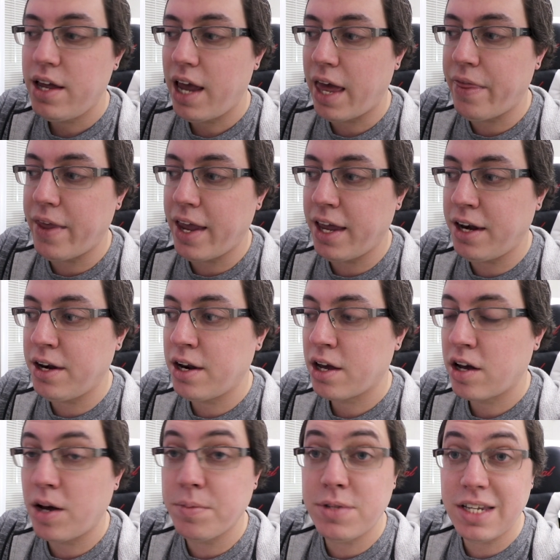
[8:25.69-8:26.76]
And then
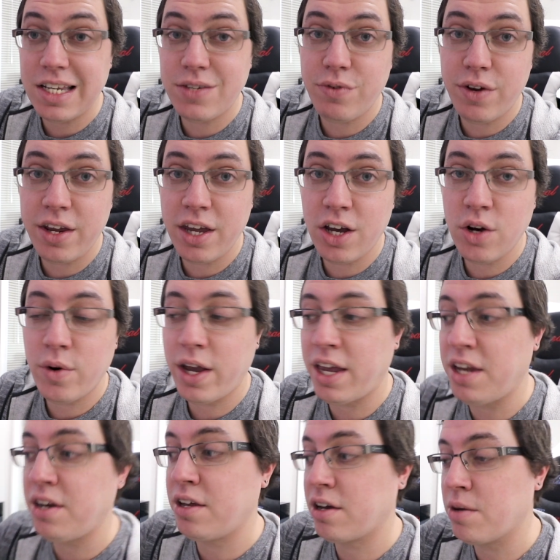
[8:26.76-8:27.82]
come to this video
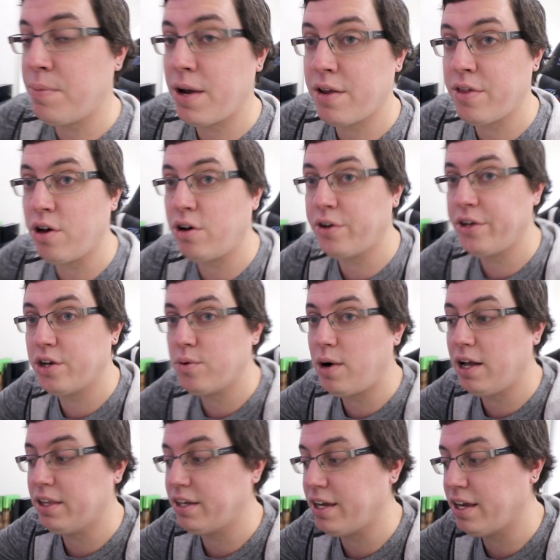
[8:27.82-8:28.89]
and compare the audio
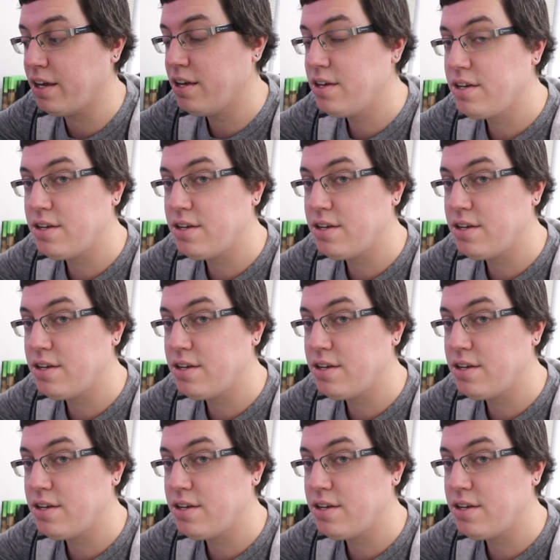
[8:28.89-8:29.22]
quality